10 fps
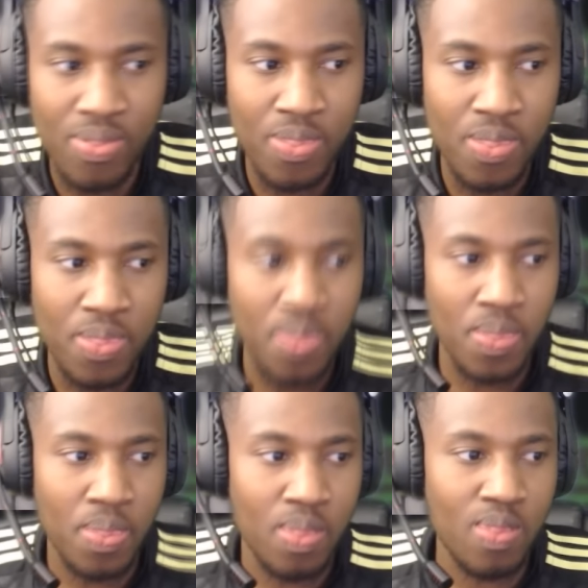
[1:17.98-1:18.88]

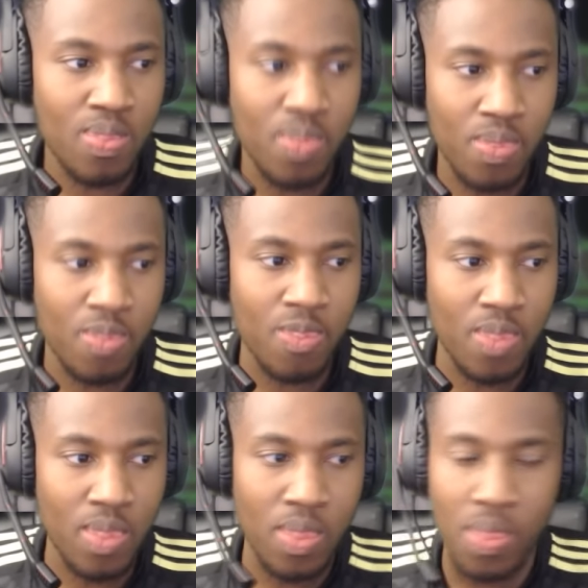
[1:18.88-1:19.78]

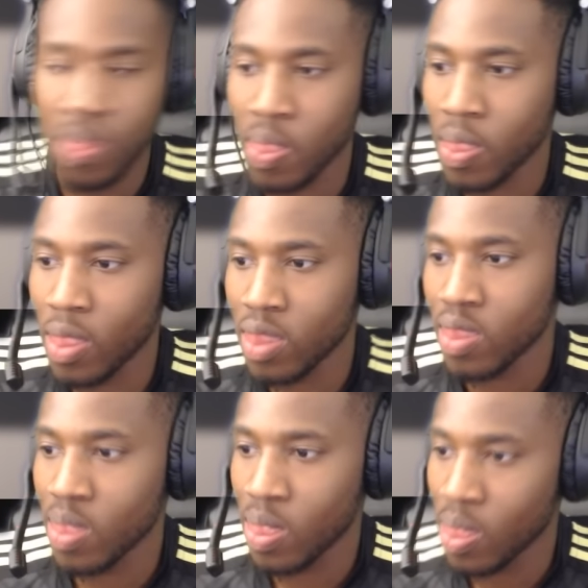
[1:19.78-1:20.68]

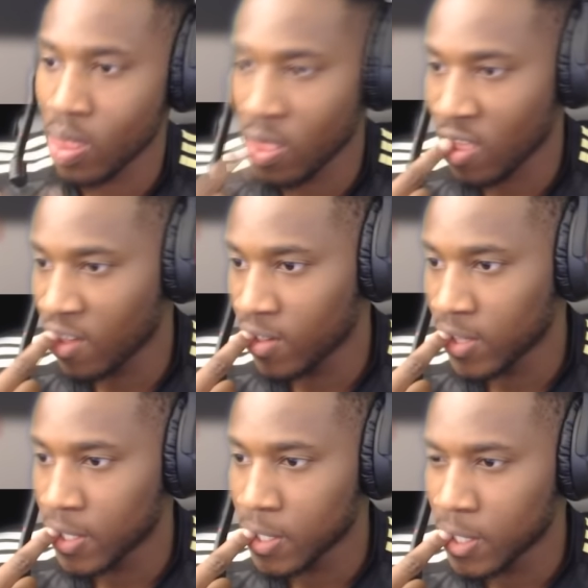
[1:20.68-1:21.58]

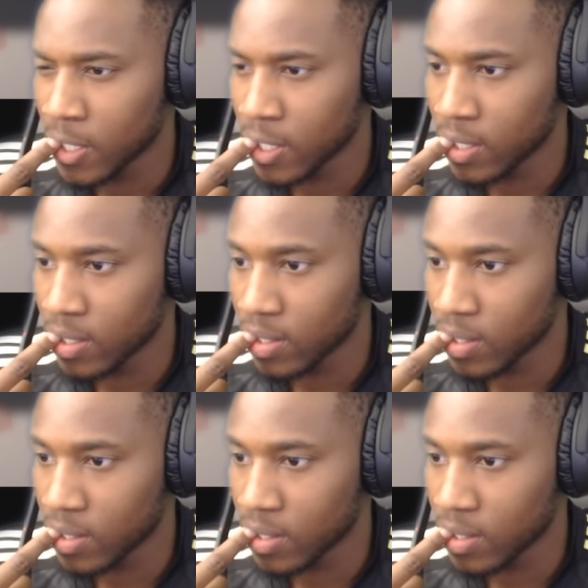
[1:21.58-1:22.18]
This person isn't speaking.